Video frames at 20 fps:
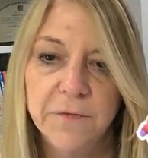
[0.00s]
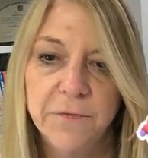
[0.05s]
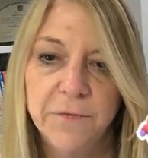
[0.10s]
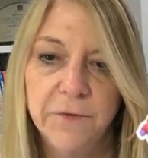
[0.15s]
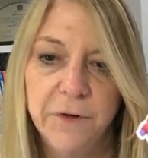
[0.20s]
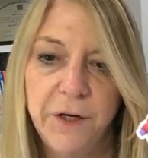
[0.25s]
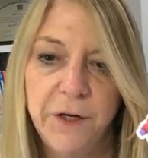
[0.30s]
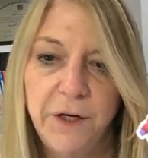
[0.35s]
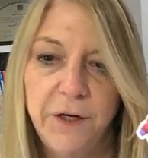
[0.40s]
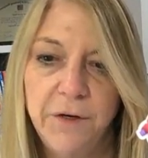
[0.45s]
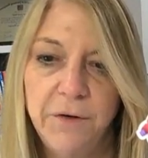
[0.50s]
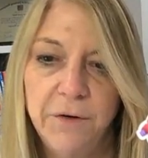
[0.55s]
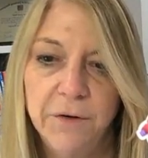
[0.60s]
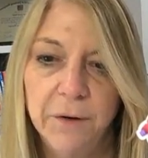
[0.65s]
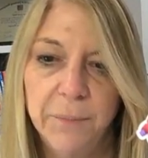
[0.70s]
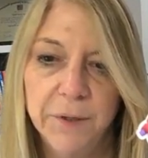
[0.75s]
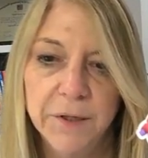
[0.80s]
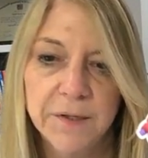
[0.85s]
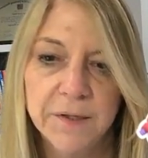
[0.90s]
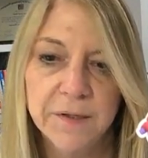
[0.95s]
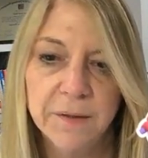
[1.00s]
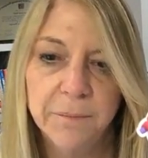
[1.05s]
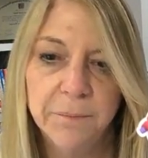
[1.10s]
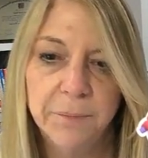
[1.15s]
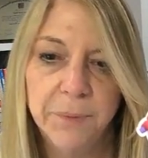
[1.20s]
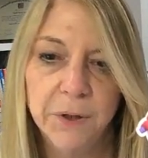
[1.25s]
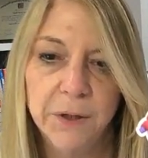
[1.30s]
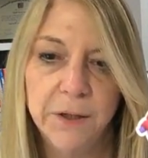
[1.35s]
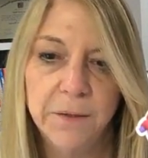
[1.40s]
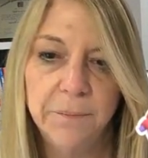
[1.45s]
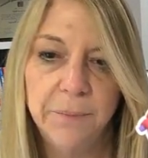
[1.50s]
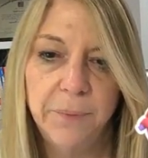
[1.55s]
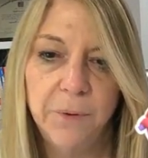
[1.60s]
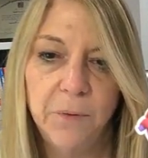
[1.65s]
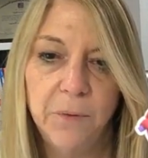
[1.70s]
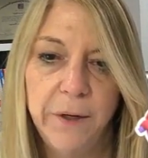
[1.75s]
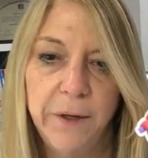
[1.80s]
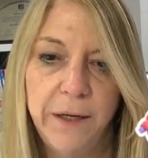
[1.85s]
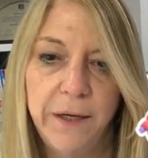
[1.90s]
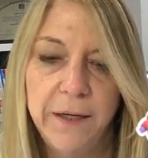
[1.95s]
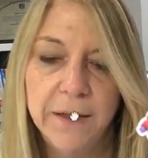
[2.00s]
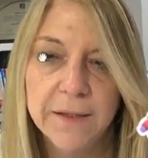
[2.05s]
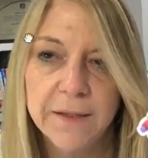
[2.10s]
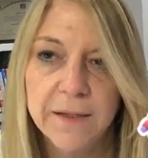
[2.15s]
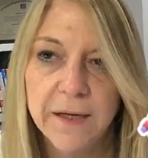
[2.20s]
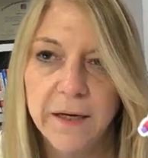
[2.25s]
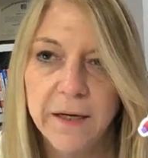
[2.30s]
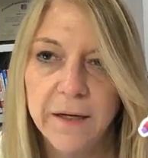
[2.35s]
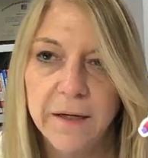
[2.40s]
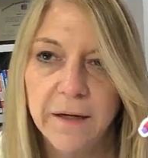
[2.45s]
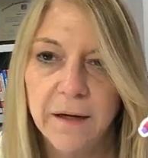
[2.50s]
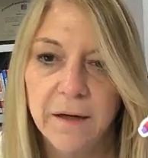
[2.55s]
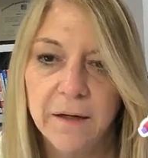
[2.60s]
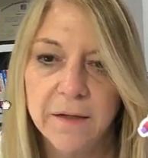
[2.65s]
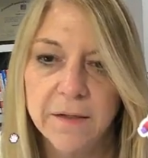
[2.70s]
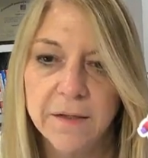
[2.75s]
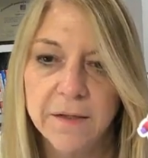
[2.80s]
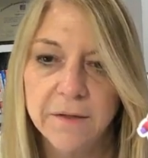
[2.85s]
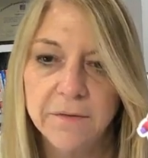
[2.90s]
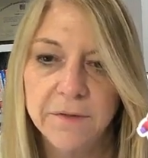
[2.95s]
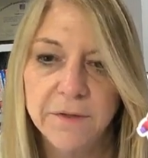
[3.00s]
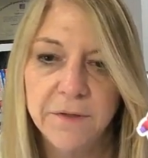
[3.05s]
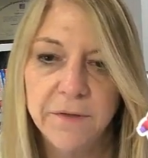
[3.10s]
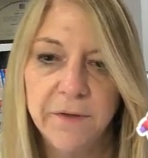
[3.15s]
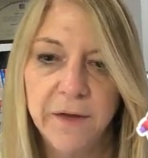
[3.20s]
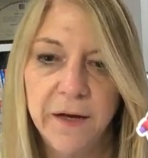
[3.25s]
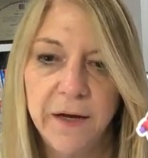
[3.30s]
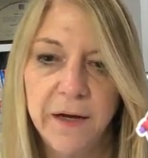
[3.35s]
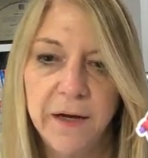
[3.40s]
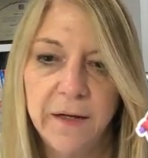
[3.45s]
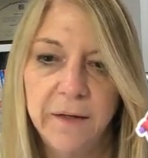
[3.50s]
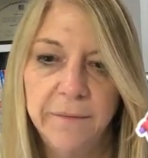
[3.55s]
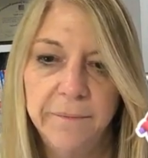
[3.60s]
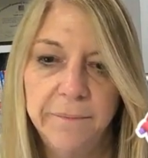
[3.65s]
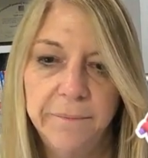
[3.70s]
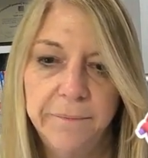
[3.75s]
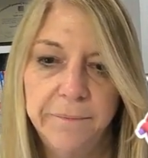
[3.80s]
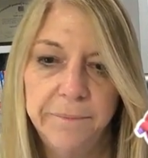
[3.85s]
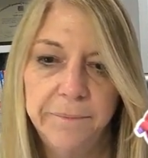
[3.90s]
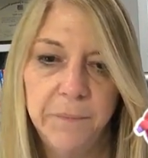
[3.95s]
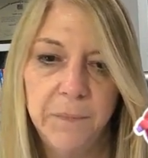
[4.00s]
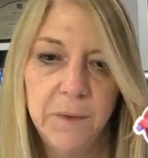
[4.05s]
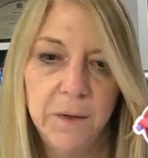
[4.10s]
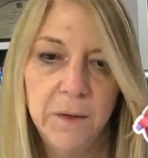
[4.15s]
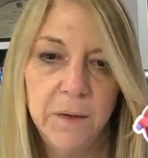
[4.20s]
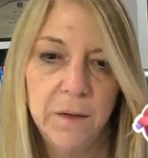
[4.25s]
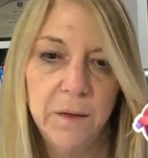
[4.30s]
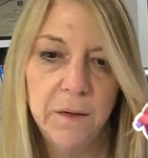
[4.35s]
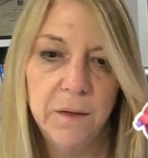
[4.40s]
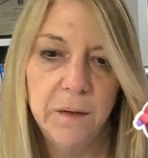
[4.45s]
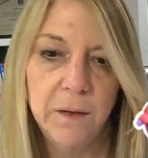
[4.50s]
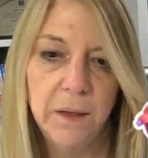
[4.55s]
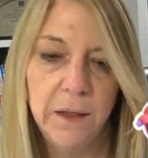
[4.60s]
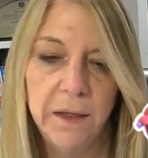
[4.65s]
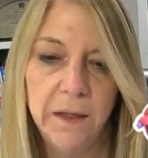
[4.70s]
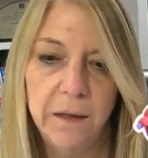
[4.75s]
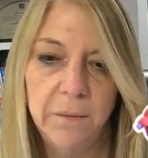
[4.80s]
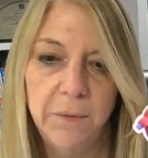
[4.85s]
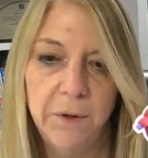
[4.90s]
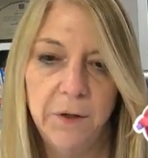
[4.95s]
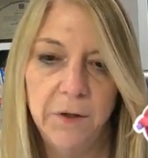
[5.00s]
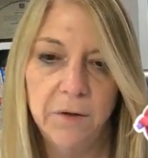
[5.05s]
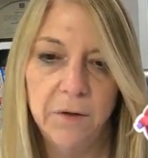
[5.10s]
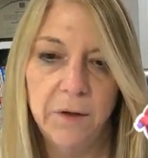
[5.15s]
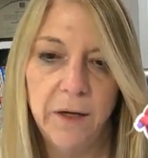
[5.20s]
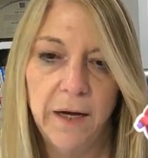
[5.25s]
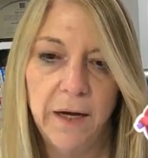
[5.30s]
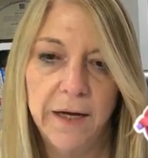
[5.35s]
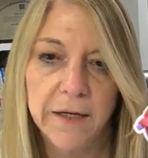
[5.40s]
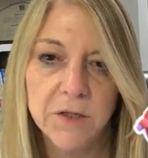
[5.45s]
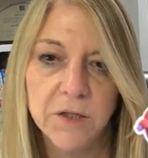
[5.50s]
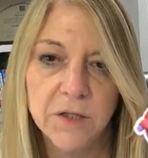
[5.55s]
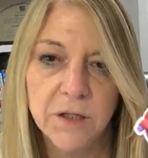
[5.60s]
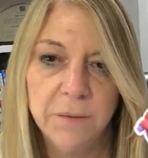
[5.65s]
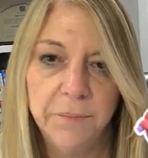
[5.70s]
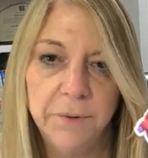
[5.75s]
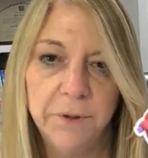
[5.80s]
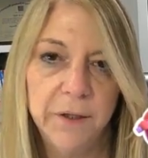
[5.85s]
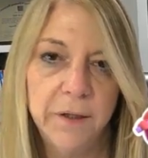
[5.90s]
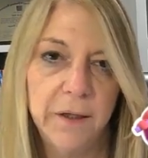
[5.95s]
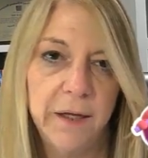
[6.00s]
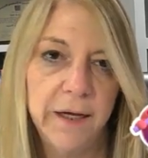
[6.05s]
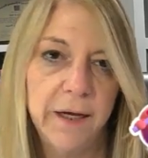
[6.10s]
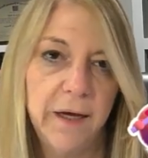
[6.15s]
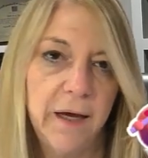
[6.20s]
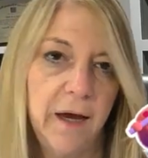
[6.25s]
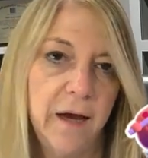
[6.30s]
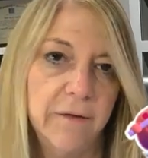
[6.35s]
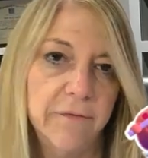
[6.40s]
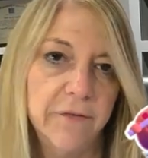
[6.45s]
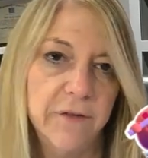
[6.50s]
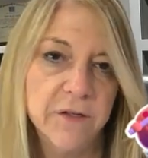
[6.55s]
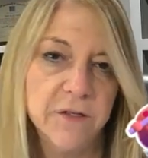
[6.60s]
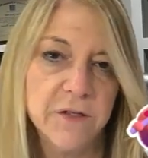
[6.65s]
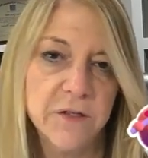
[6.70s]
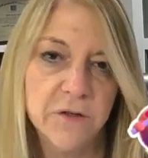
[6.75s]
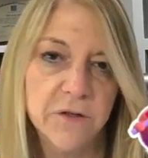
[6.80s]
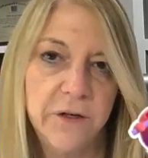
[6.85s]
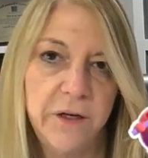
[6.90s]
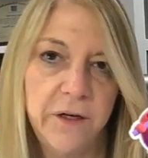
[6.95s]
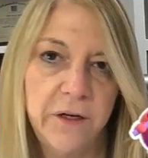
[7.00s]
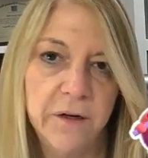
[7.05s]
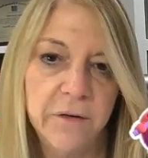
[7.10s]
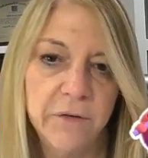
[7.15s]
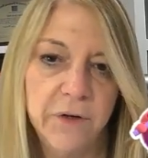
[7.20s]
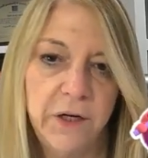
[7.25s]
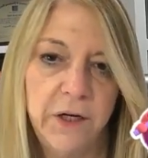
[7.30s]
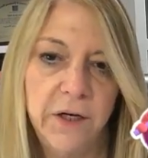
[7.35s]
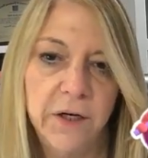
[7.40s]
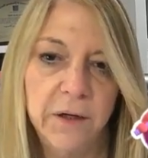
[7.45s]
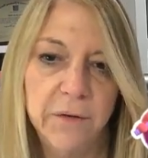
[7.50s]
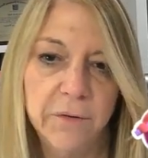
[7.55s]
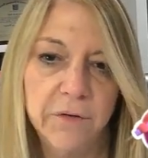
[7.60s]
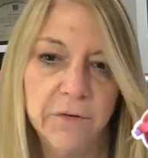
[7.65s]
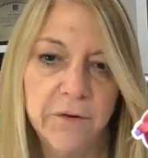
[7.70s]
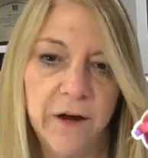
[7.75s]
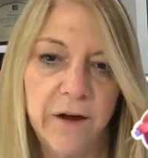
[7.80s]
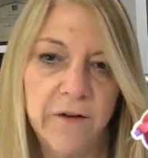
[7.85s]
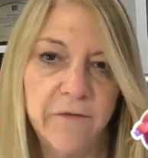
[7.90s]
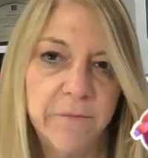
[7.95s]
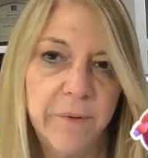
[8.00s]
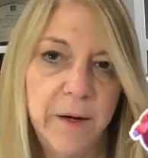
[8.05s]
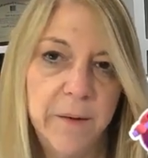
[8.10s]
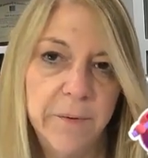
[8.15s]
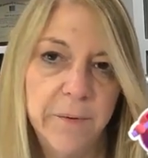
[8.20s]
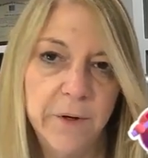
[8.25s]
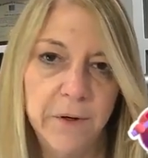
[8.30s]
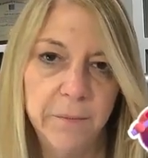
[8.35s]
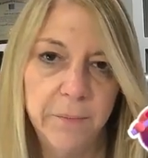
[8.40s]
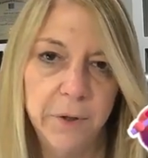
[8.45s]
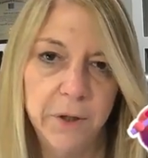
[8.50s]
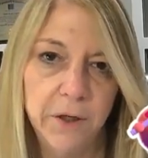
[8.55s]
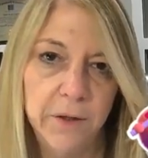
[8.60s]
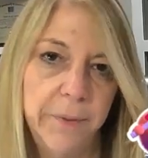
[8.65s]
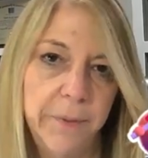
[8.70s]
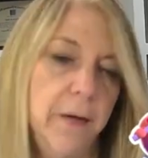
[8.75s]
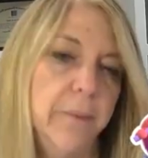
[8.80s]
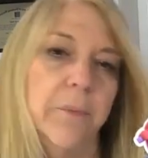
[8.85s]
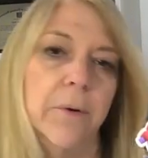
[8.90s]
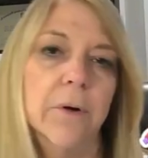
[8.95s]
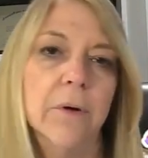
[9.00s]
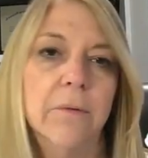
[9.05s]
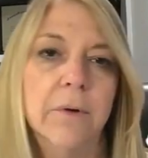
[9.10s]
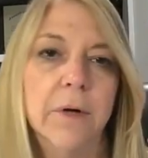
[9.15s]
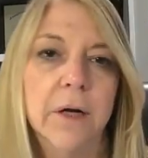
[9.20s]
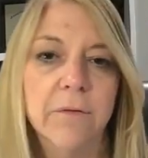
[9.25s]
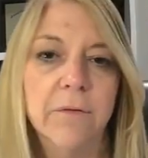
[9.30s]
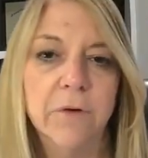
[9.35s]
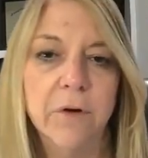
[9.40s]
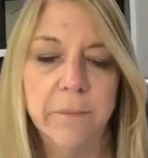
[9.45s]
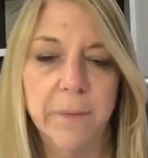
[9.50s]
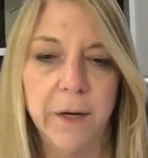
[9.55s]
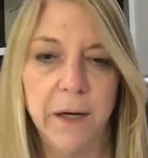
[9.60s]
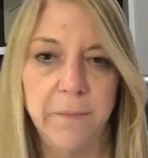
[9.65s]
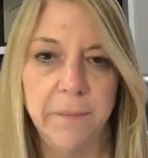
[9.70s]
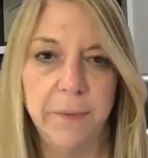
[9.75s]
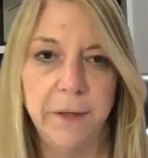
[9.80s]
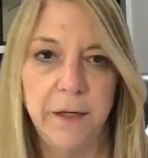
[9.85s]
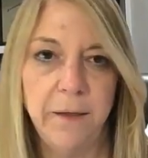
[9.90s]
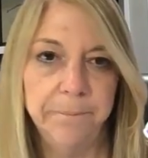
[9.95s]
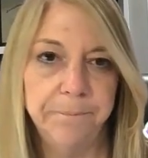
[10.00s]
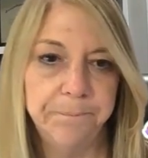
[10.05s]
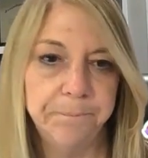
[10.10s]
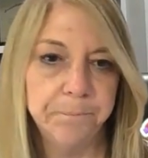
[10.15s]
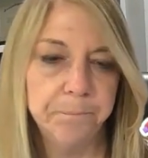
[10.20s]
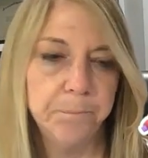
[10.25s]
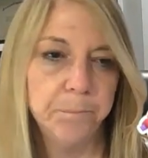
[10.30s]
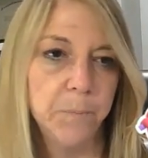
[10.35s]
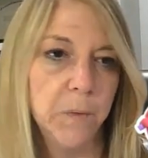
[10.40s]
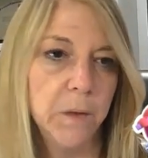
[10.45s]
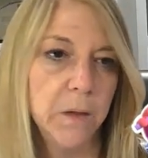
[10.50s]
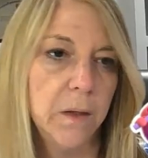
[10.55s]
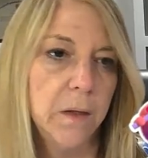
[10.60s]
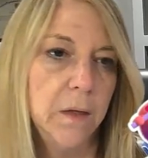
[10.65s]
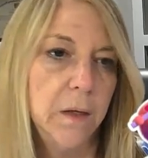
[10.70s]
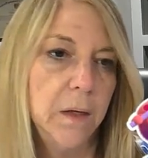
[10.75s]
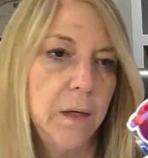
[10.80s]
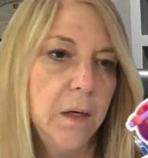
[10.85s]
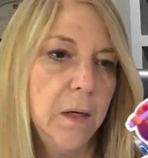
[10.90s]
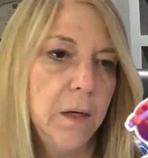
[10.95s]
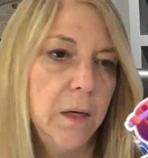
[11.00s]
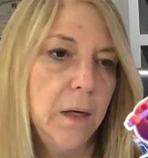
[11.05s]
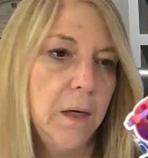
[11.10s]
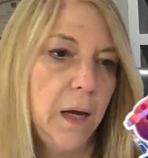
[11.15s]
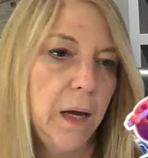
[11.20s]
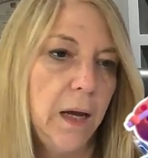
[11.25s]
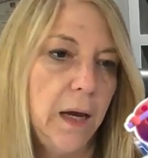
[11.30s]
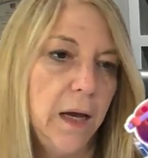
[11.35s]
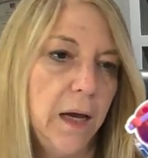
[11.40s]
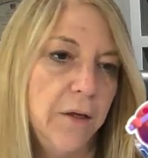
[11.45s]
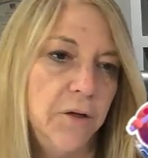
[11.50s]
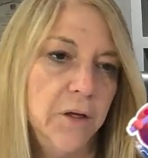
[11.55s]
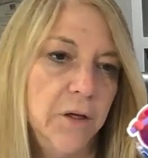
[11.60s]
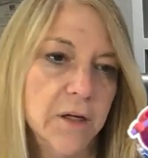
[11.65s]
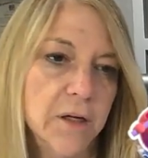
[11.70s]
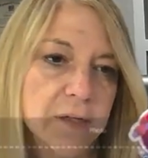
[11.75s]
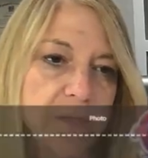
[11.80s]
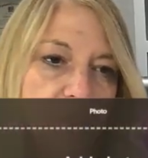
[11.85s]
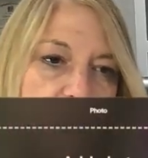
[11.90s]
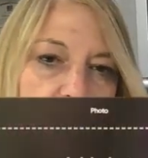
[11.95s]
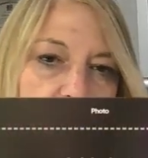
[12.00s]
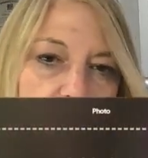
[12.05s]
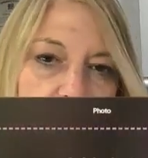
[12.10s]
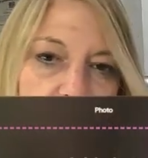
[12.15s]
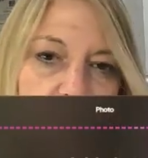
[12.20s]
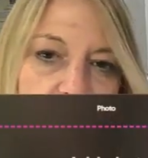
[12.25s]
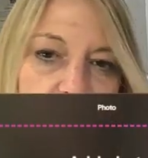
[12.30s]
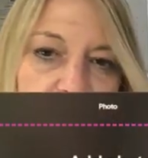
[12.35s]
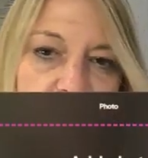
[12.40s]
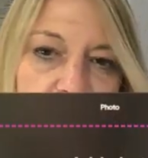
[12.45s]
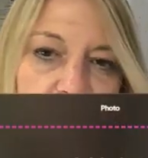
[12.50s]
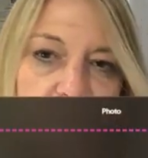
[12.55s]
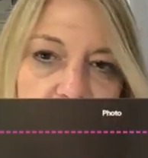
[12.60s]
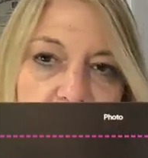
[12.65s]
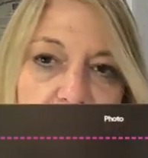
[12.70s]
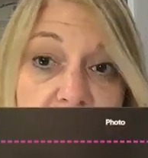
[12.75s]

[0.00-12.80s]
for you or put some bullet points, I could also do that. It'll actually put like half the screen over here with graph paper or bar paper or whatever it might be. And you can also upload a photo.